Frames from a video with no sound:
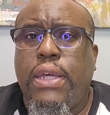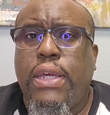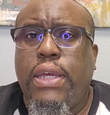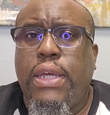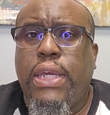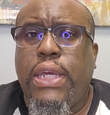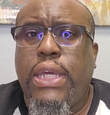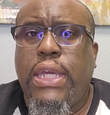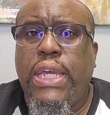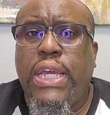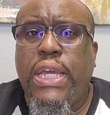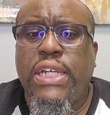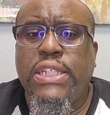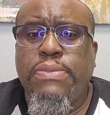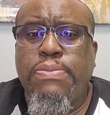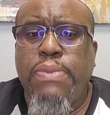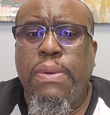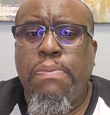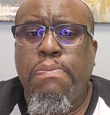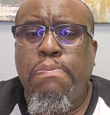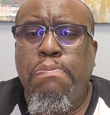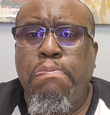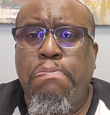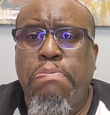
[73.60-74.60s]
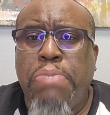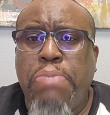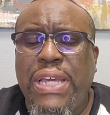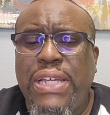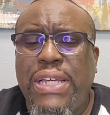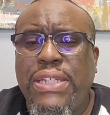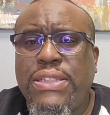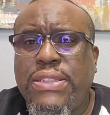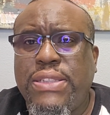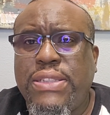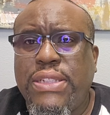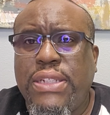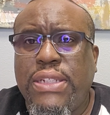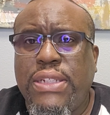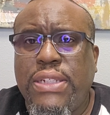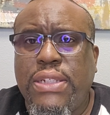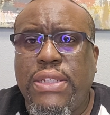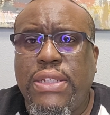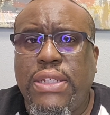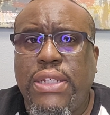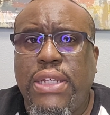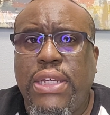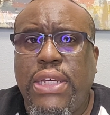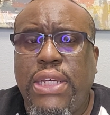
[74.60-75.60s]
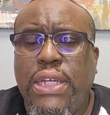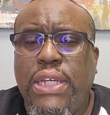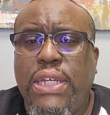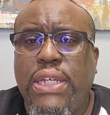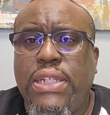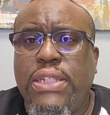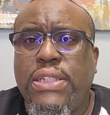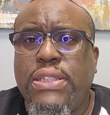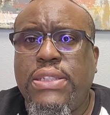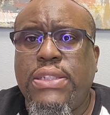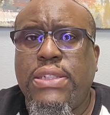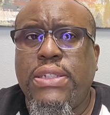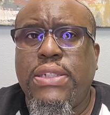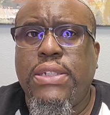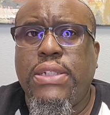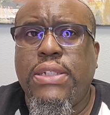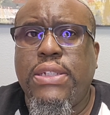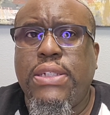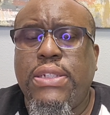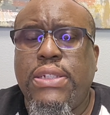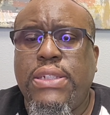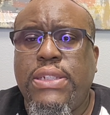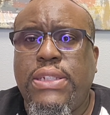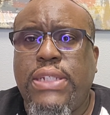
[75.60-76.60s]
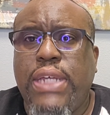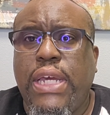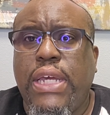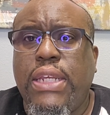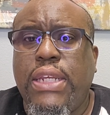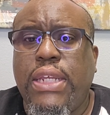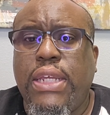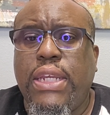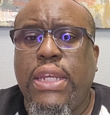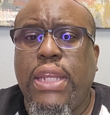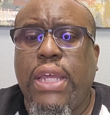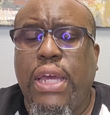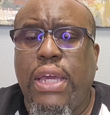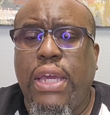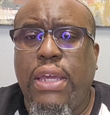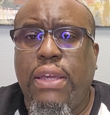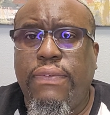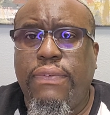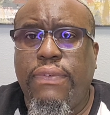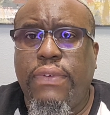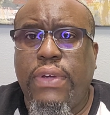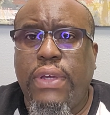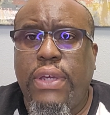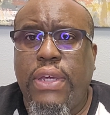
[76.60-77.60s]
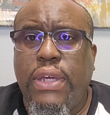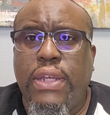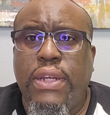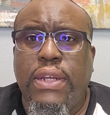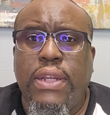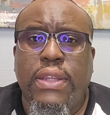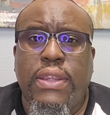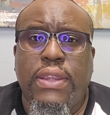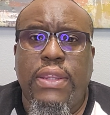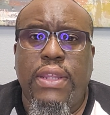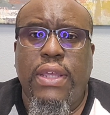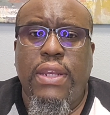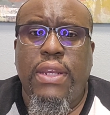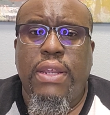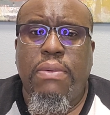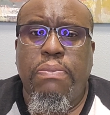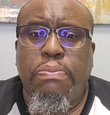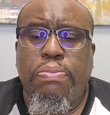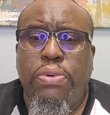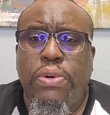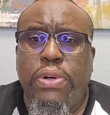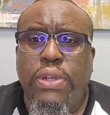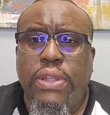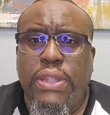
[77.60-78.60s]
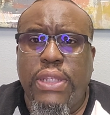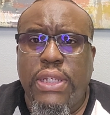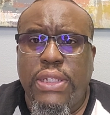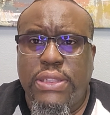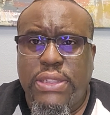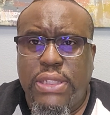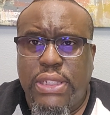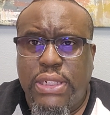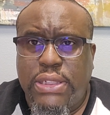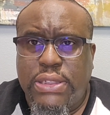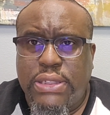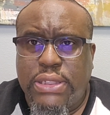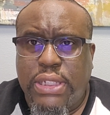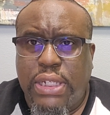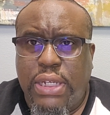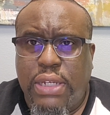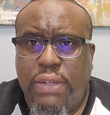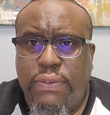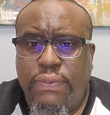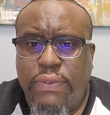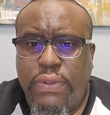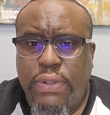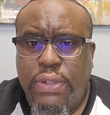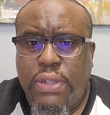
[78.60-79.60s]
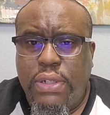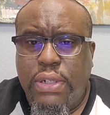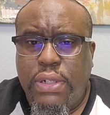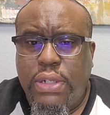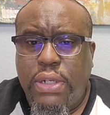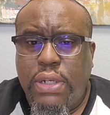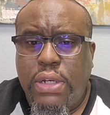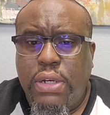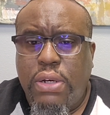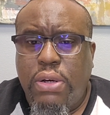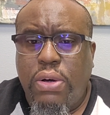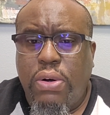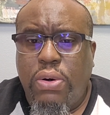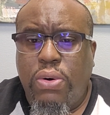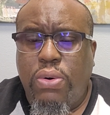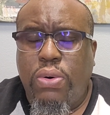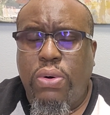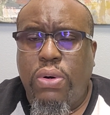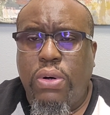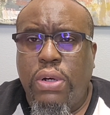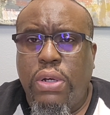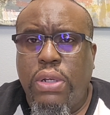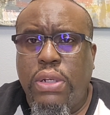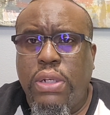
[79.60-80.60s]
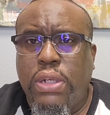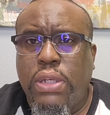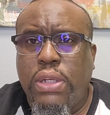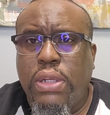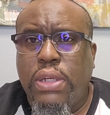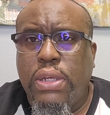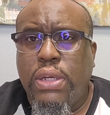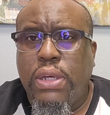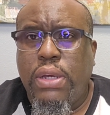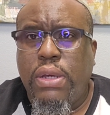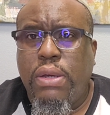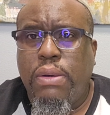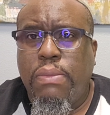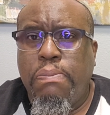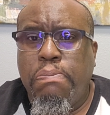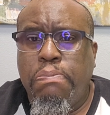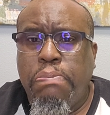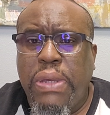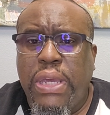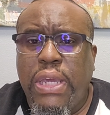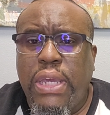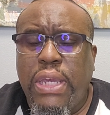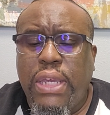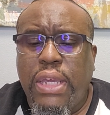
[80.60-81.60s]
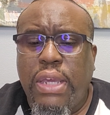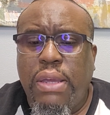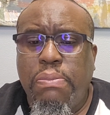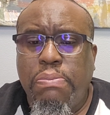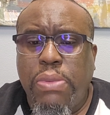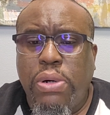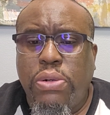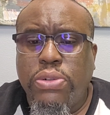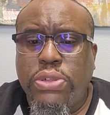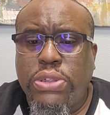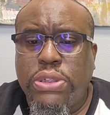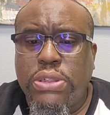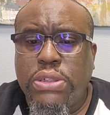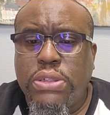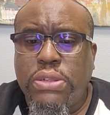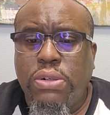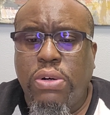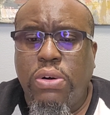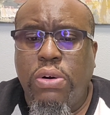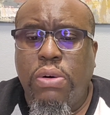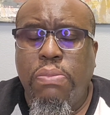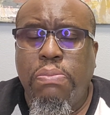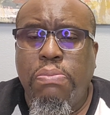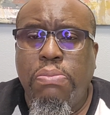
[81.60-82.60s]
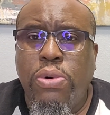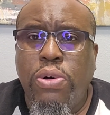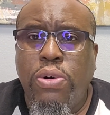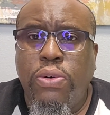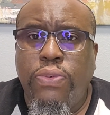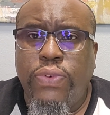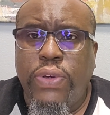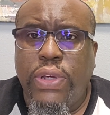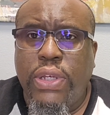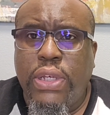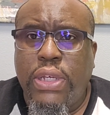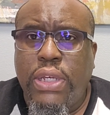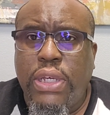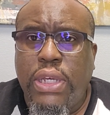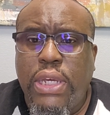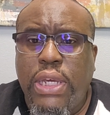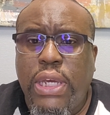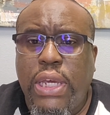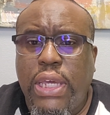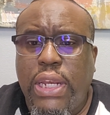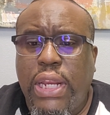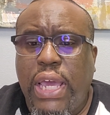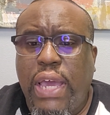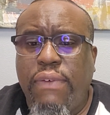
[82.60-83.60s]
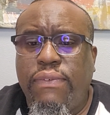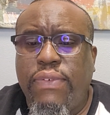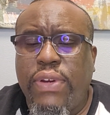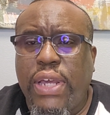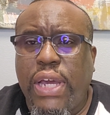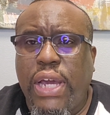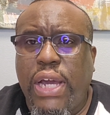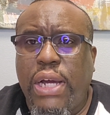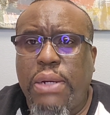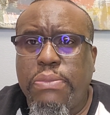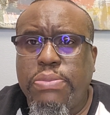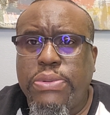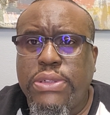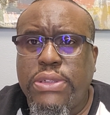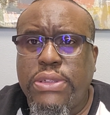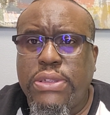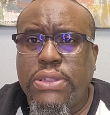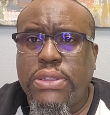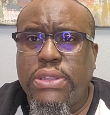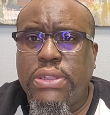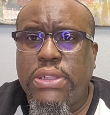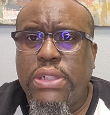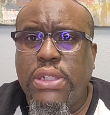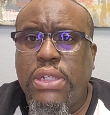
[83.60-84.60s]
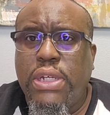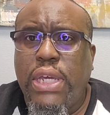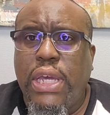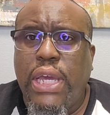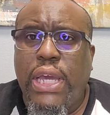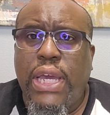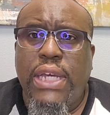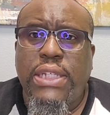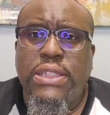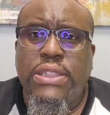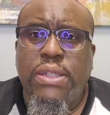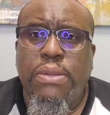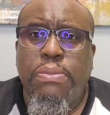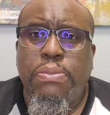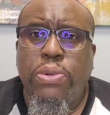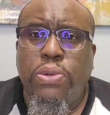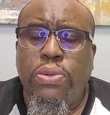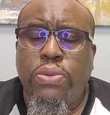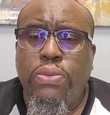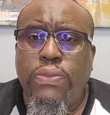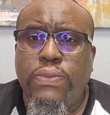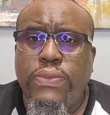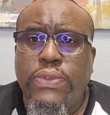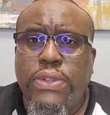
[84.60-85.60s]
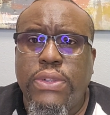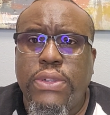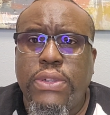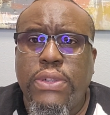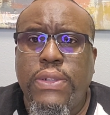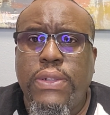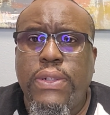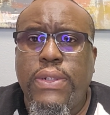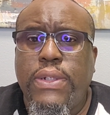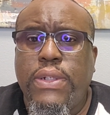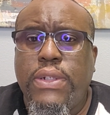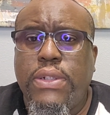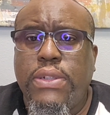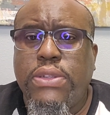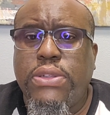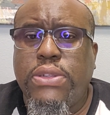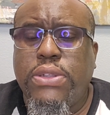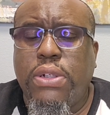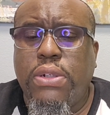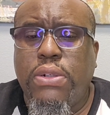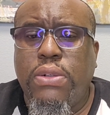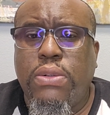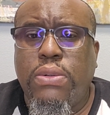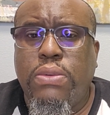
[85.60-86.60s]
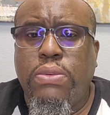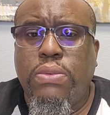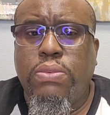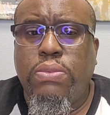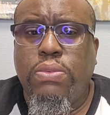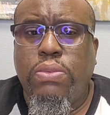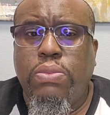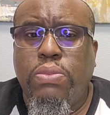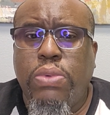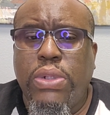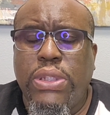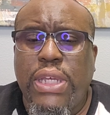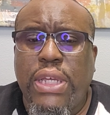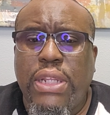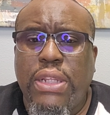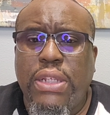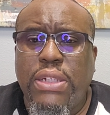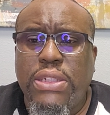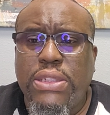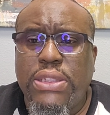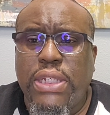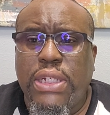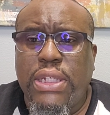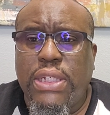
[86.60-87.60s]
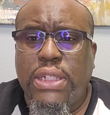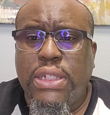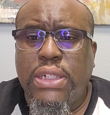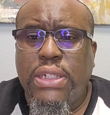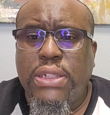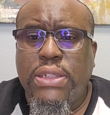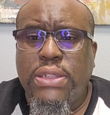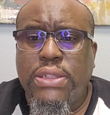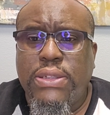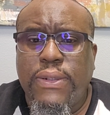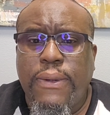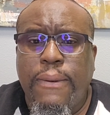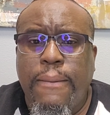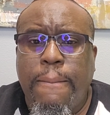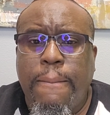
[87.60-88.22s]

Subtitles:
he has been basing his daily life and the important things in his life on being in motion or moving and having options as he moves. So what that looks like is